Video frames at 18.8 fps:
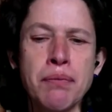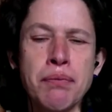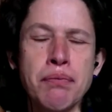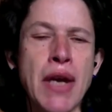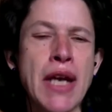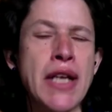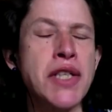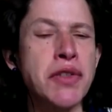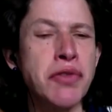
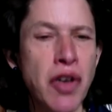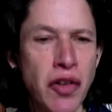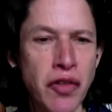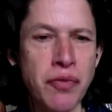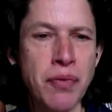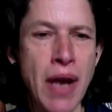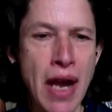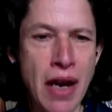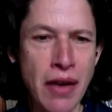better
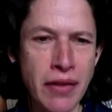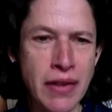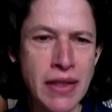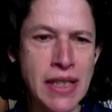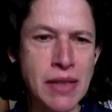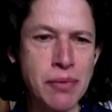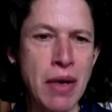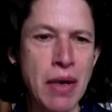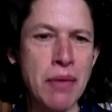off
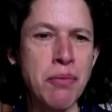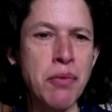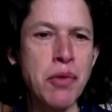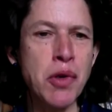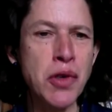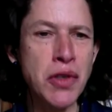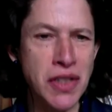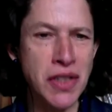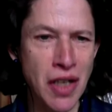parents spend
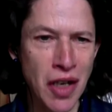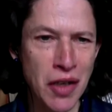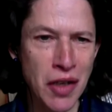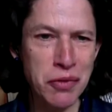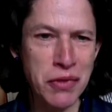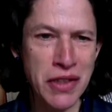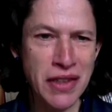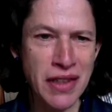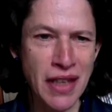more
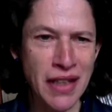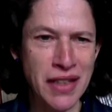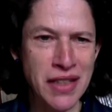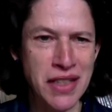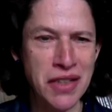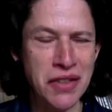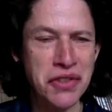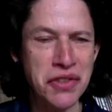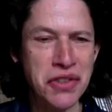time with their
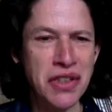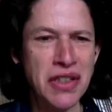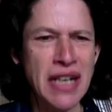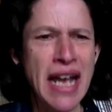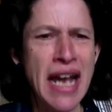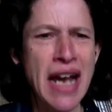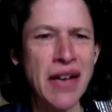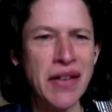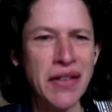children
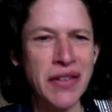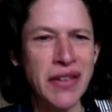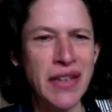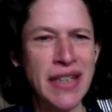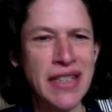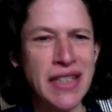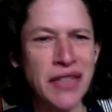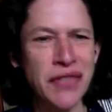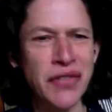now than
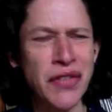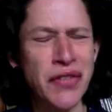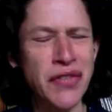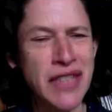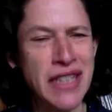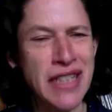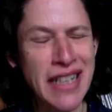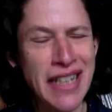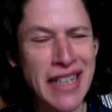they did
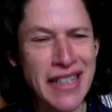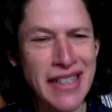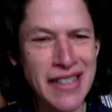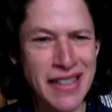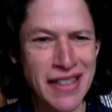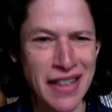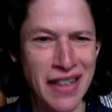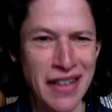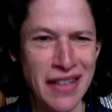50 years
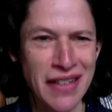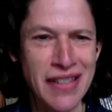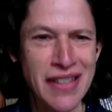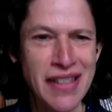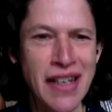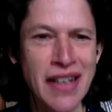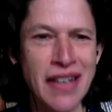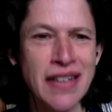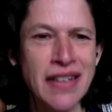ago.
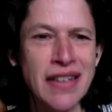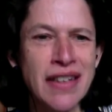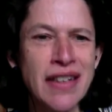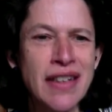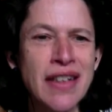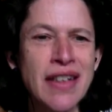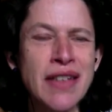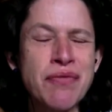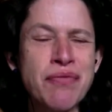So
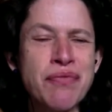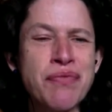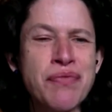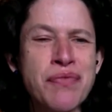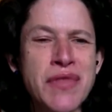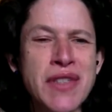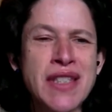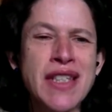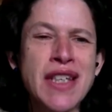
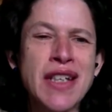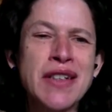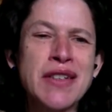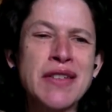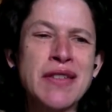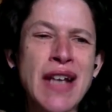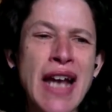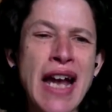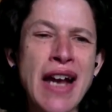
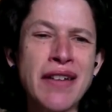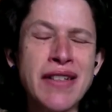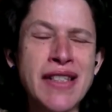how